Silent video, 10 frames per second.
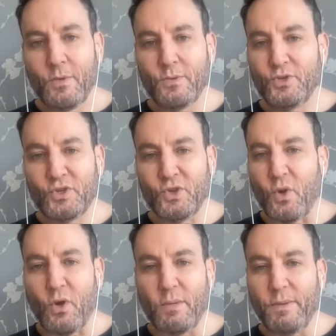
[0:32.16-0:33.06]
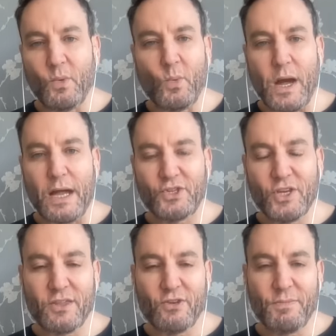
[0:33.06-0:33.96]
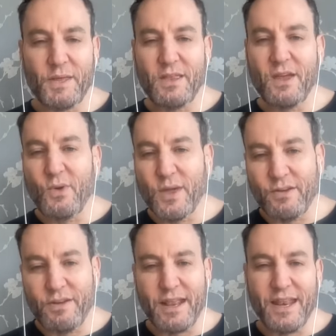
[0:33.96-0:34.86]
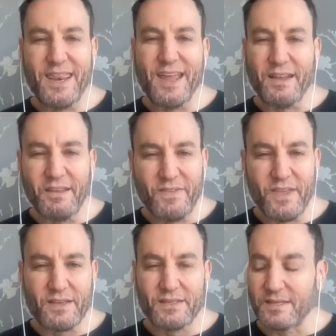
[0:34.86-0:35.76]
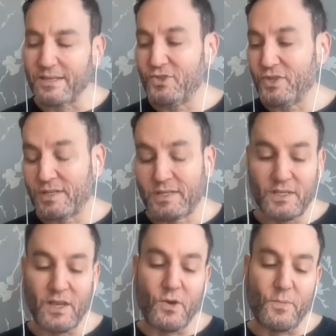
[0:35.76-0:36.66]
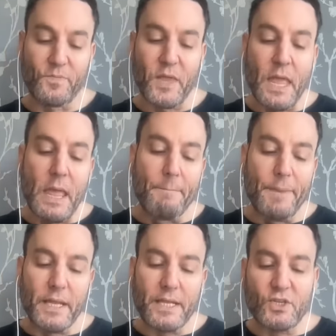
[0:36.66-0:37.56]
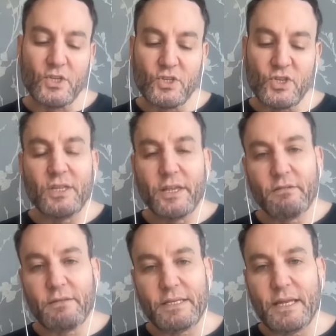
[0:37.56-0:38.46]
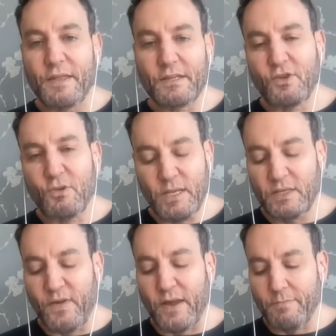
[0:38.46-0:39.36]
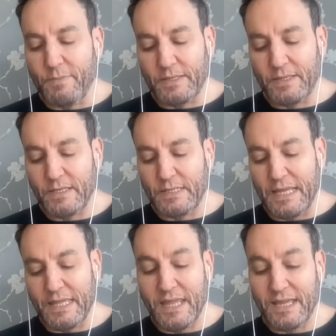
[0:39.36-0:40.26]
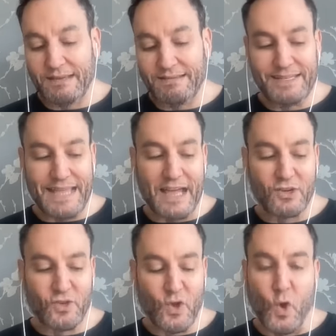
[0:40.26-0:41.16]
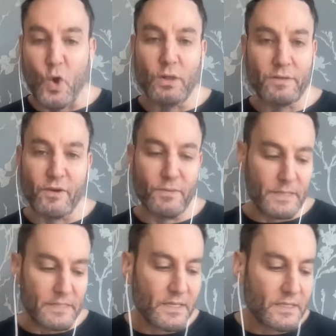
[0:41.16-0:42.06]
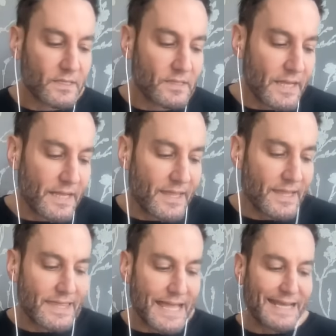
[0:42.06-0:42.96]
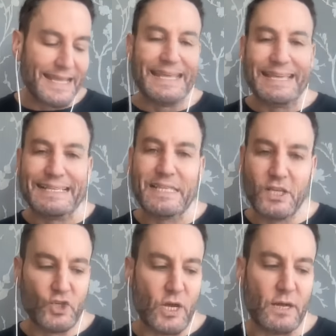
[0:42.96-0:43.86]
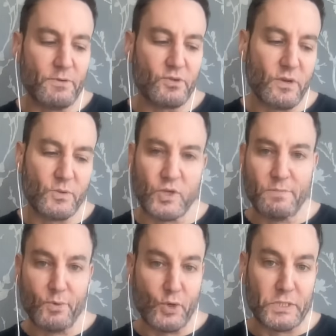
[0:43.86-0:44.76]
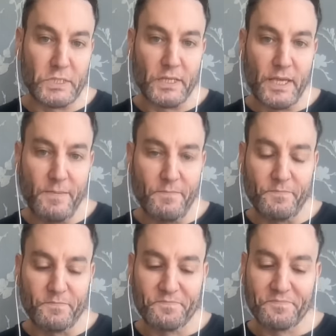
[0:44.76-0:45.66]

We would just all be watching and there'd be no internet and none of this. And just so, but she literally said that's nobody's fucking business. I think it is actually all of our businesses. I think that is the job description personally.